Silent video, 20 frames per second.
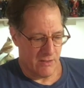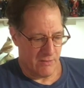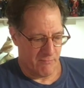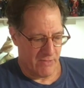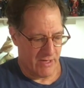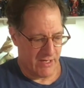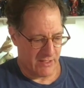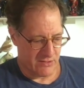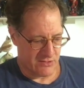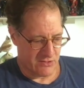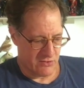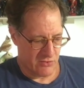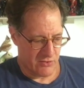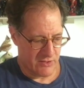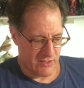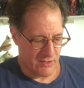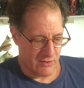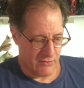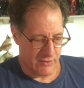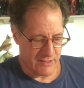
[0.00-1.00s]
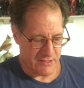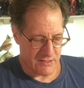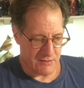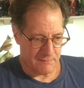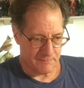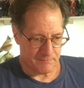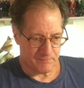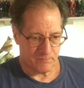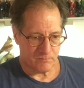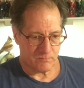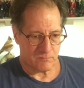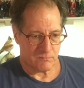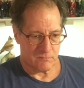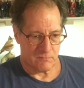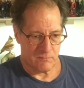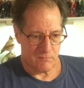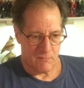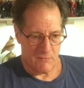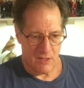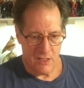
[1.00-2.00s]
Manga Studio is.
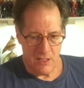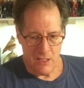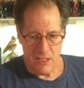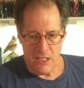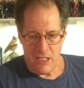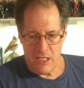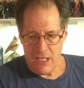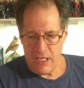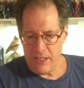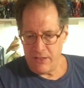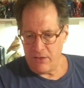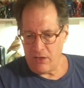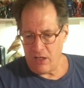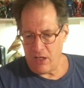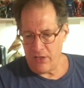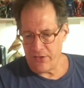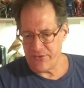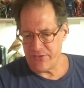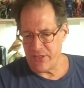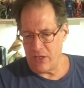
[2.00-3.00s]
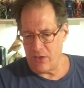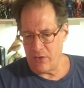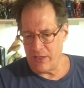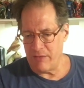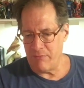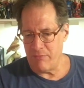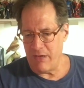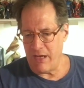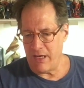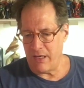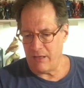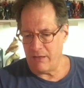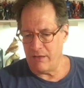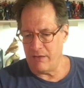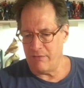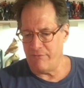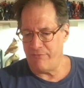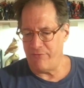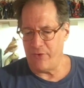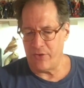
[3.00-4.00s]
And also
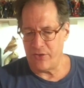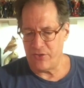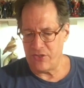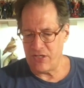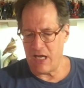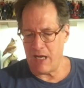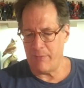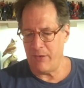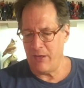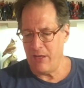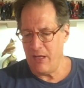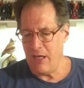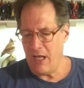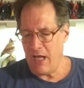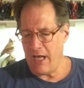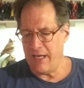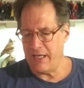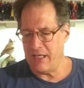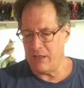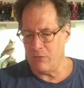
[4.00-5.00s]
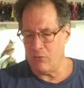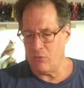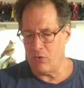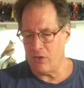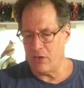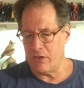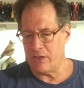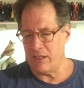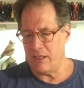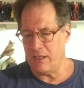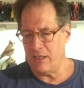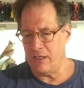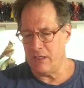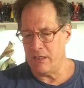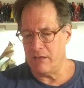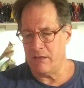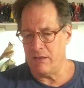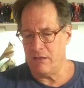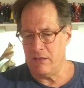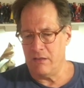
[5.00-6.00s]
in Photoshop, I can work
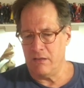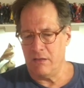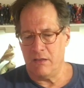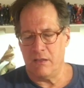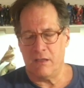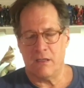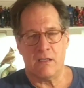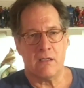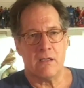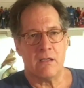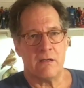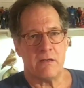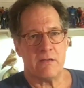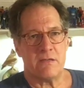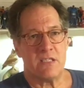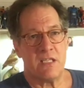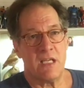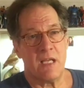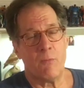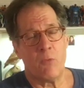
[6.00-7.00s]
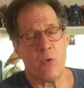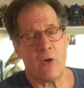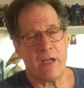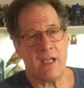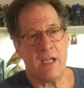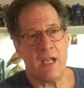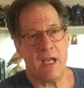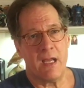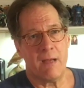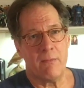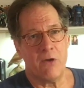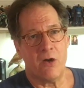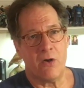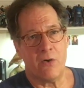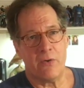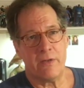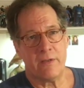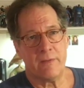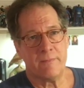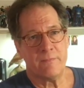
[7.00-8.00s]
in CMYK
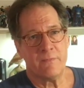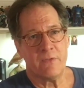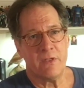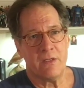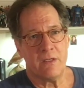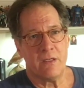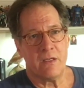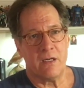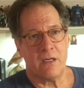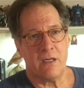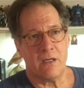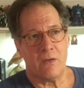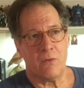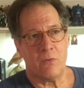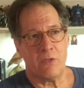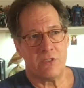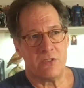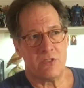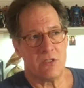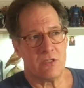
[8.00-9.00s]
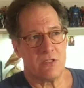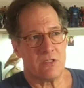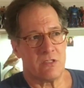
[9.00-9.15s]
mode, which